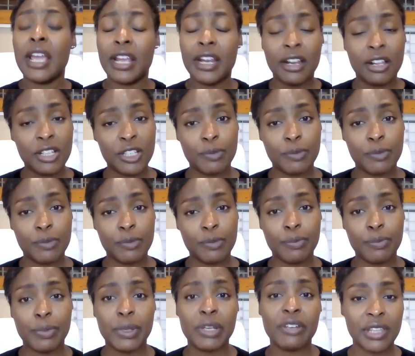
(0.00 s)
and I'll spend
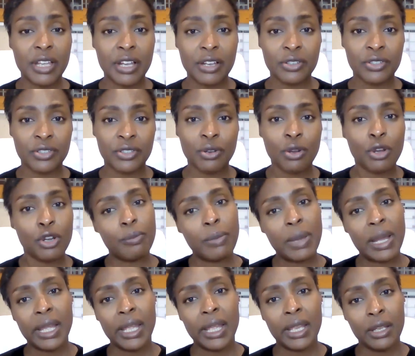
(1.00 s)
50,000 on
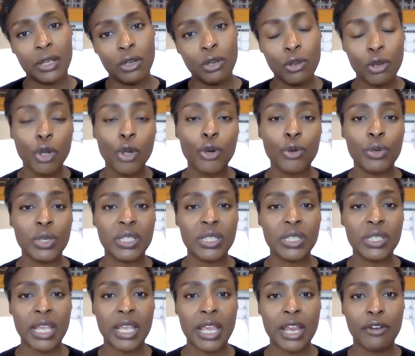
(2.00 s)
my low
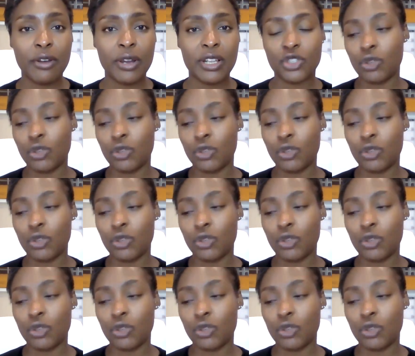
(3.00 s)
risk areas.